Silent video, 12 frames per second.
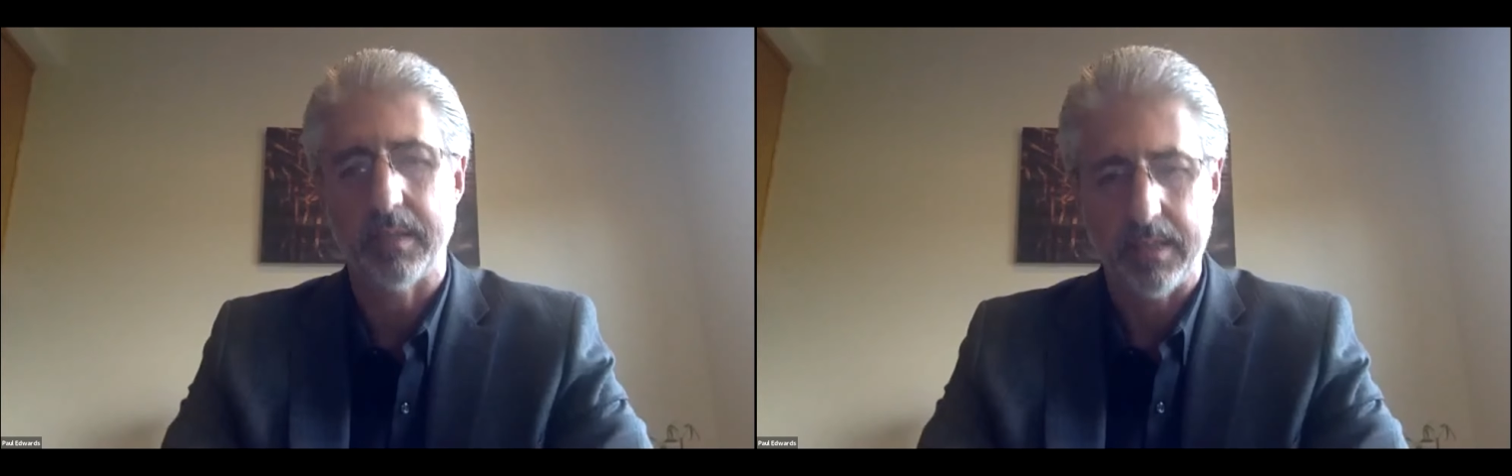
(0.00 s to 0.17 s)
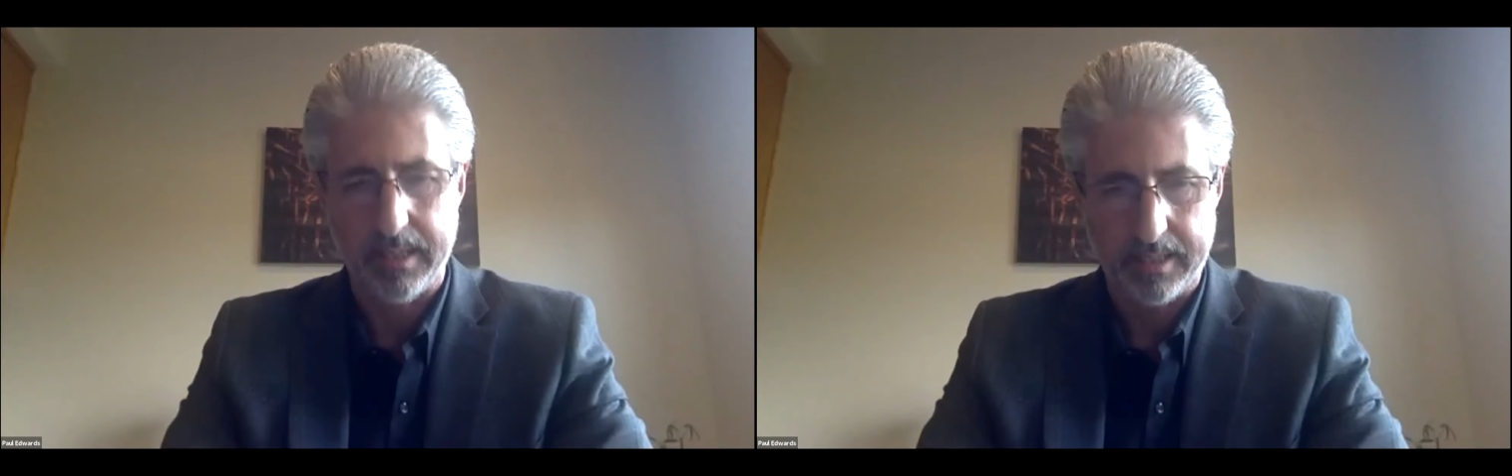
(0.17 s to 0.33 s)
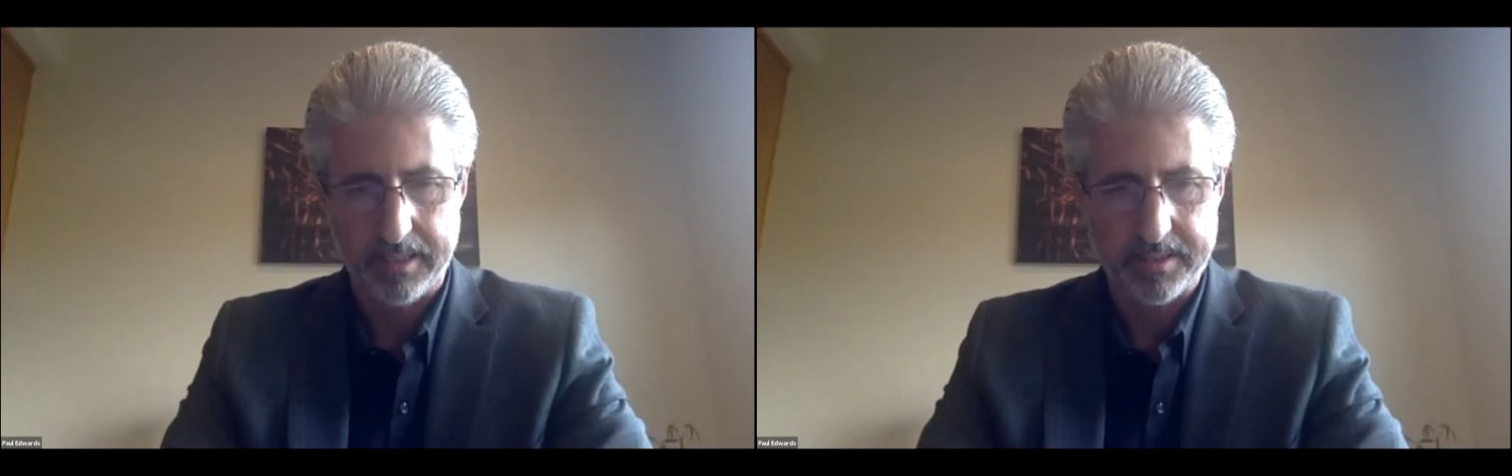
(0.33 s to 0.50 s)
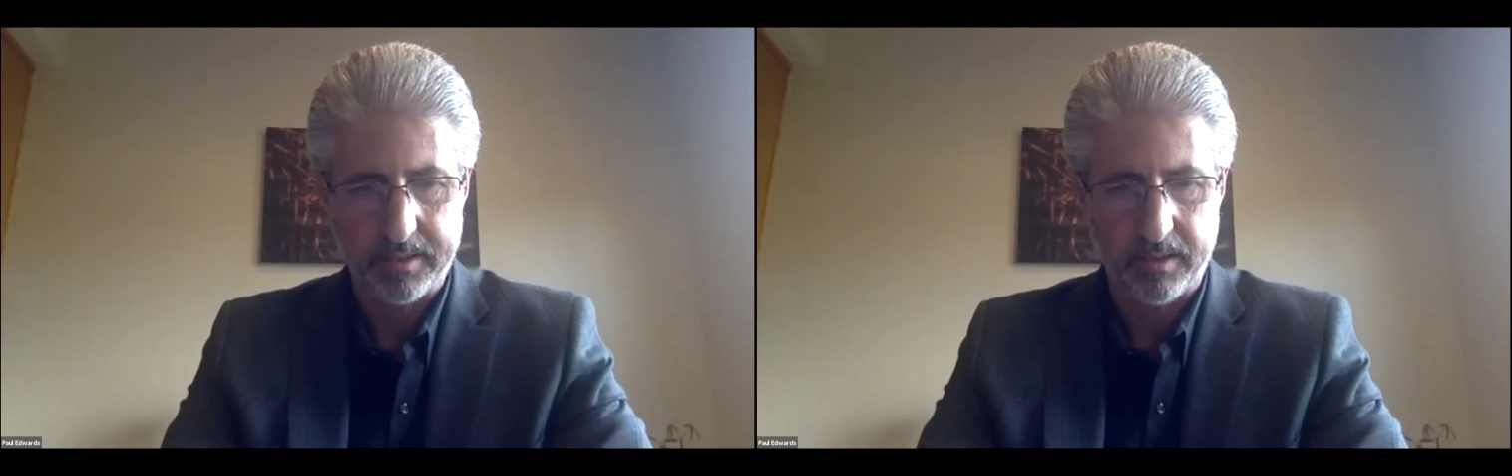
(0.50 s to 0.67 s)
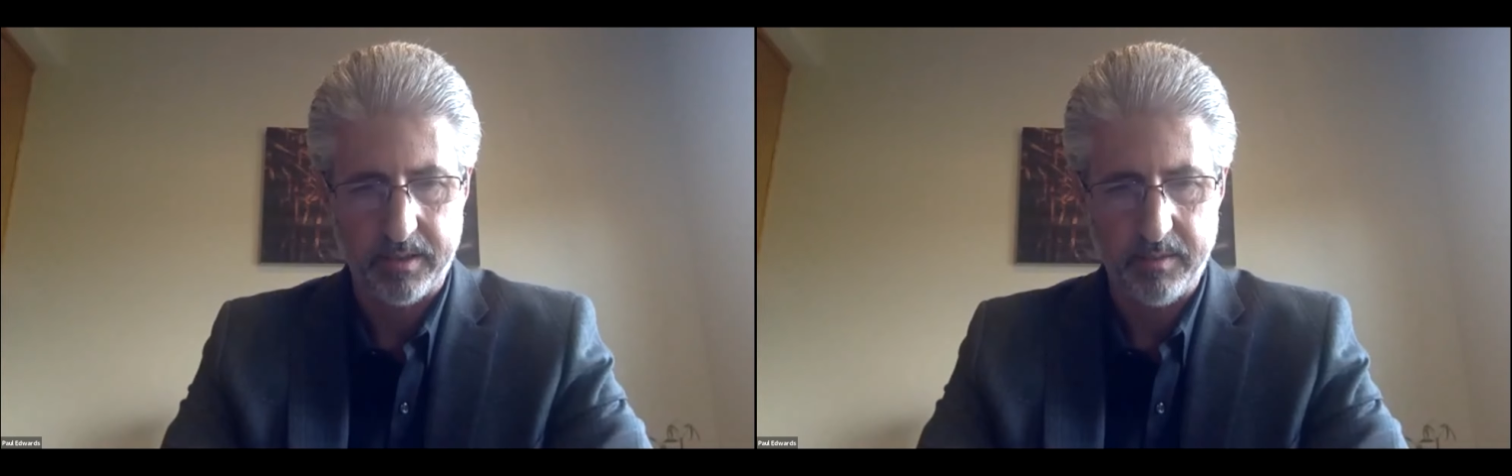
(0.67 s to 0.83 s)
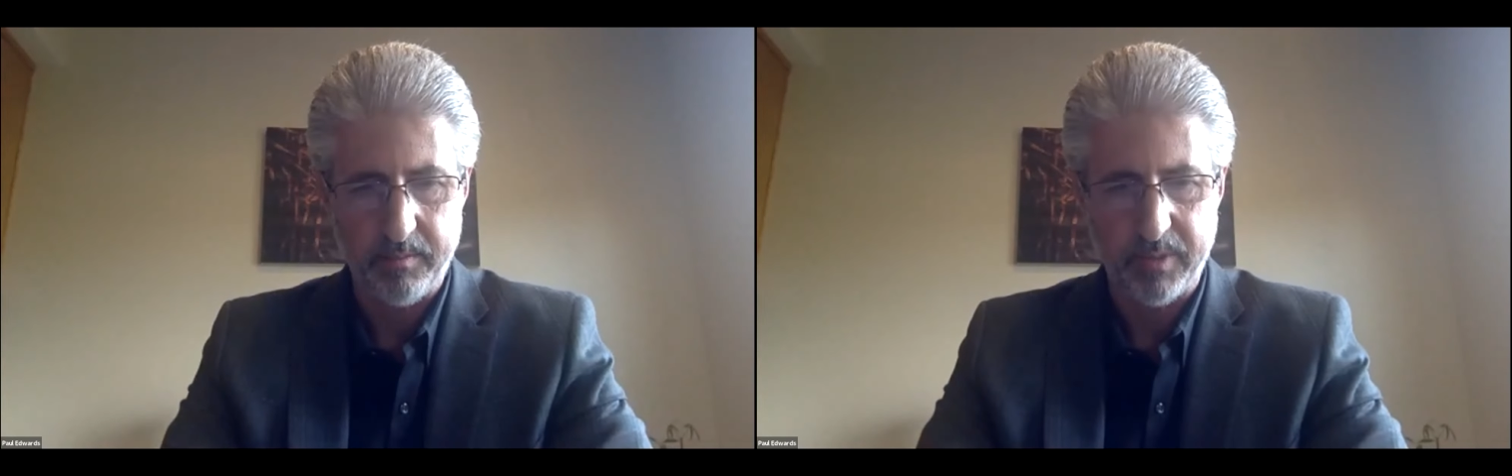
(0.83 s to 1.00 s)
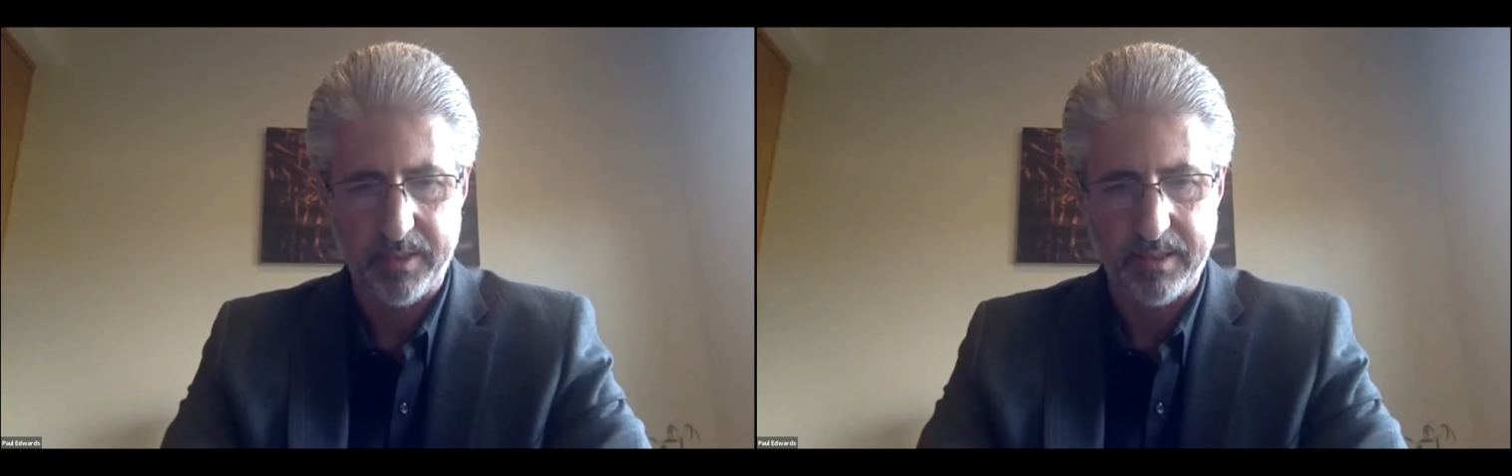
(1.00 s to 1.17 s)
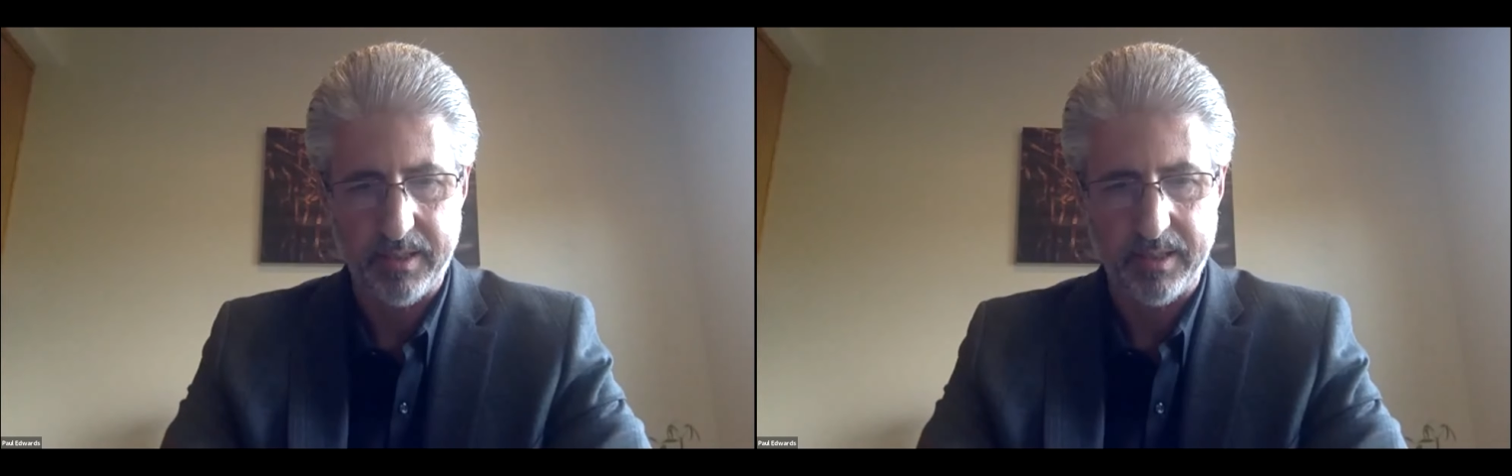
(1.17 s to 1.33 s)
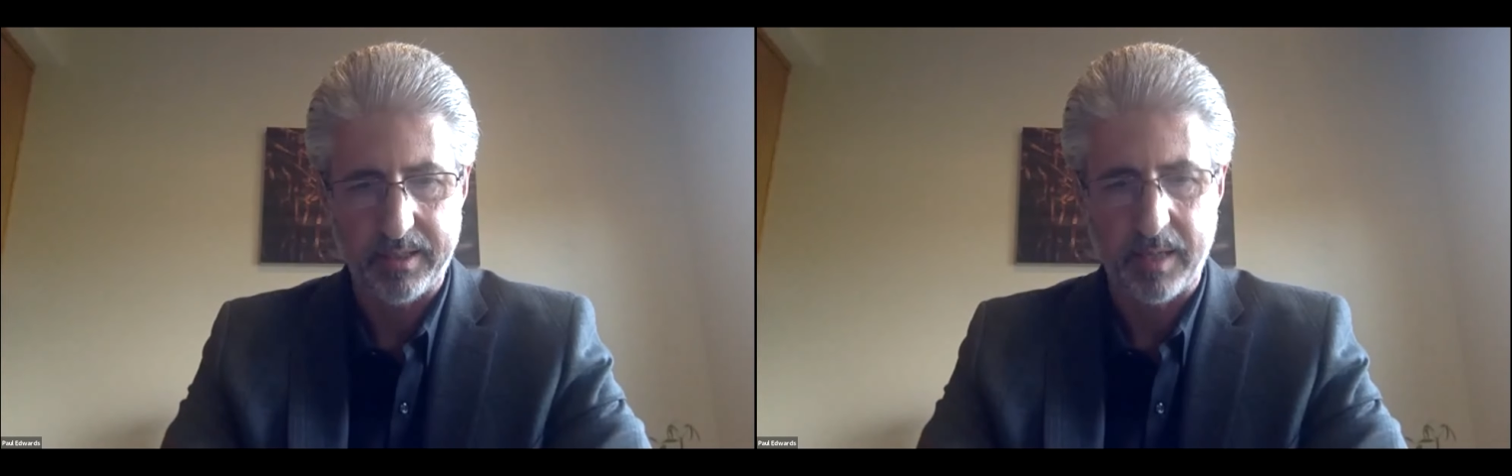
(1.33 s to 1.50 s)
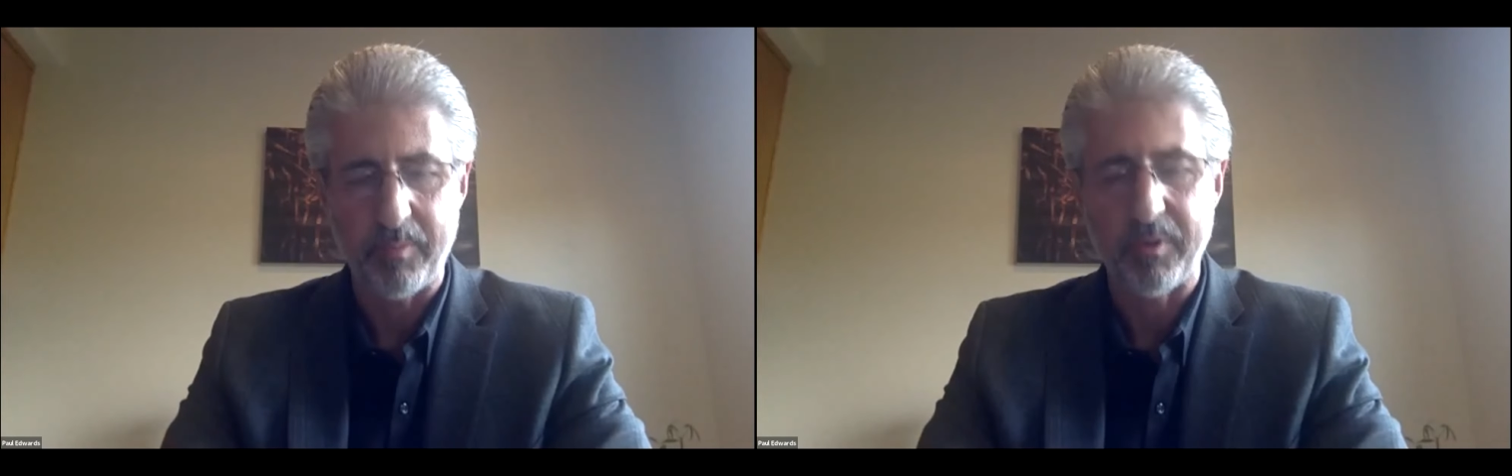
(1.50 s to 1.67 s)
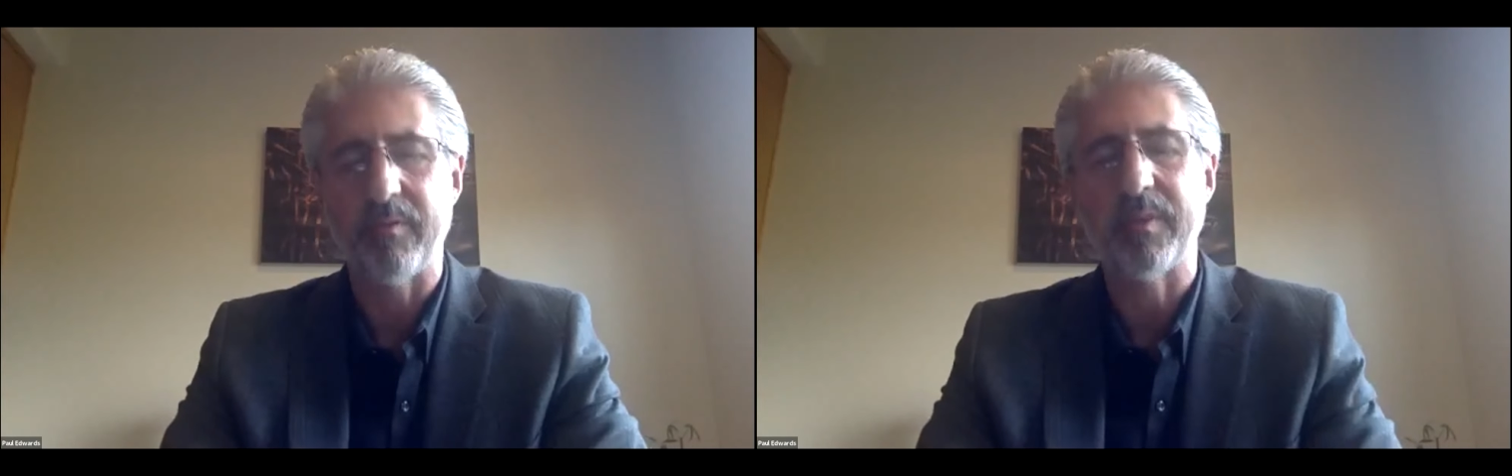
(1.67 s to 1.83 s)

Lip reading: and get started, but a couple of